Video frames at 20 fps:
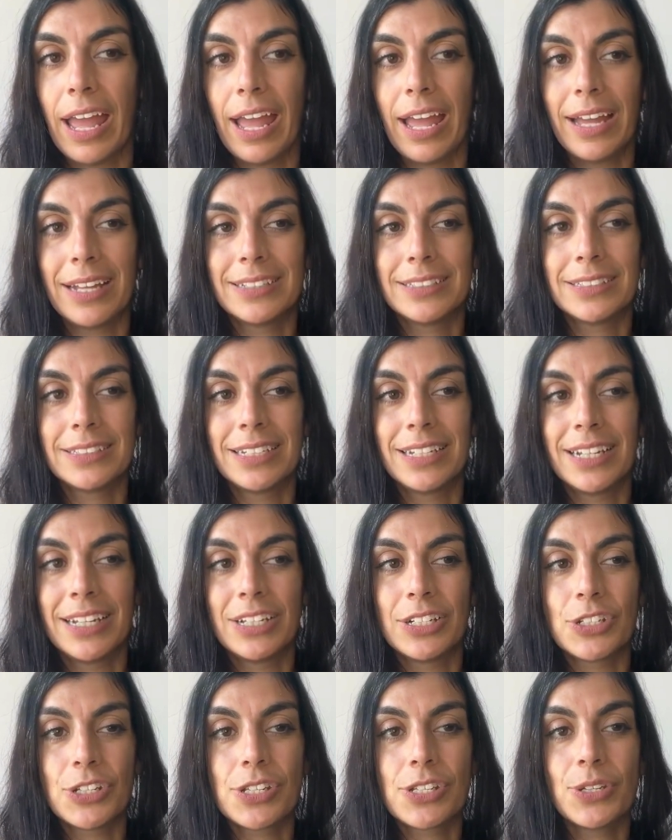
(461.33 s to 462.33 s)
And
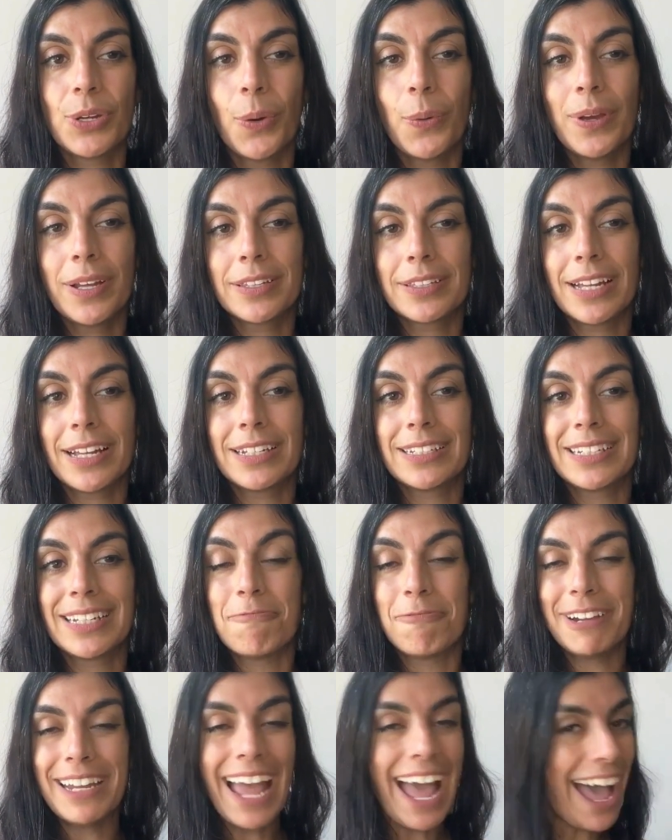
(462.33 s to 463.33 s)
just knowing that
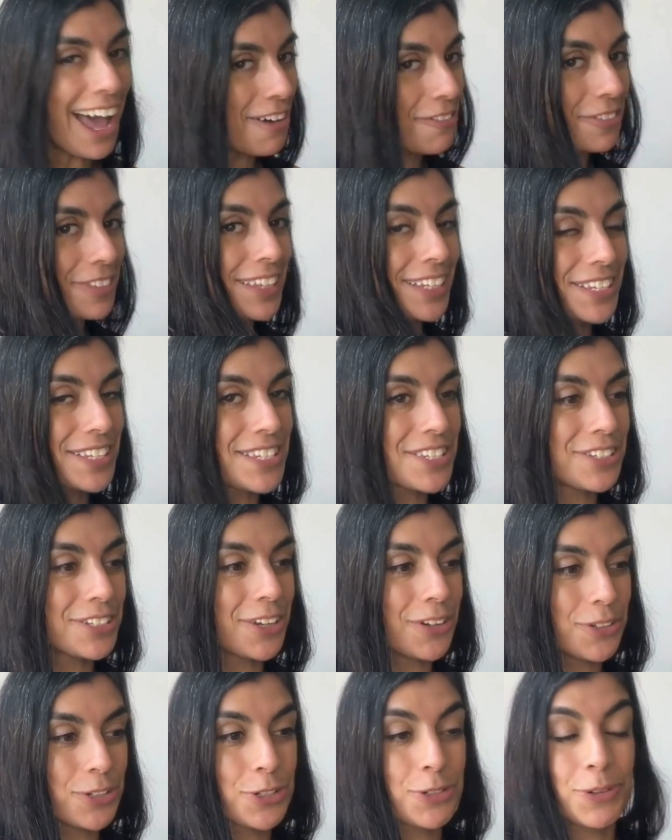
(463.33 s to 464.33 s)
we have this
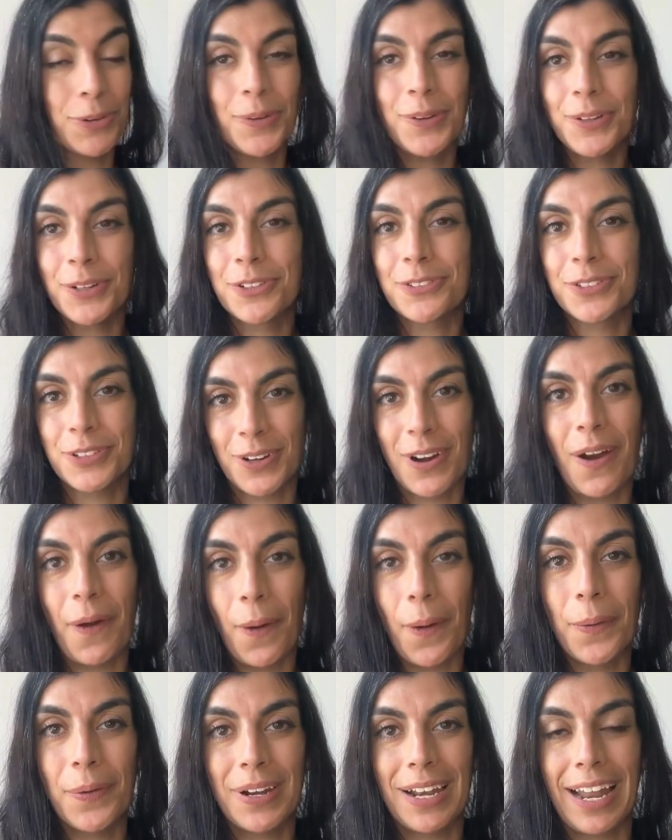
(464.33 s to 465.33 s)
control over our
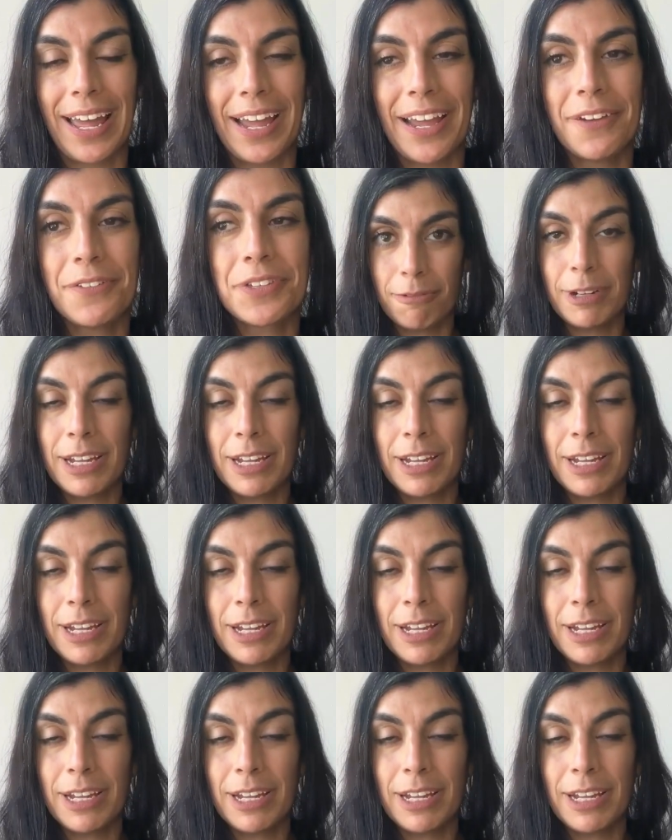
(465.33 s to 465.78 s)
own lives,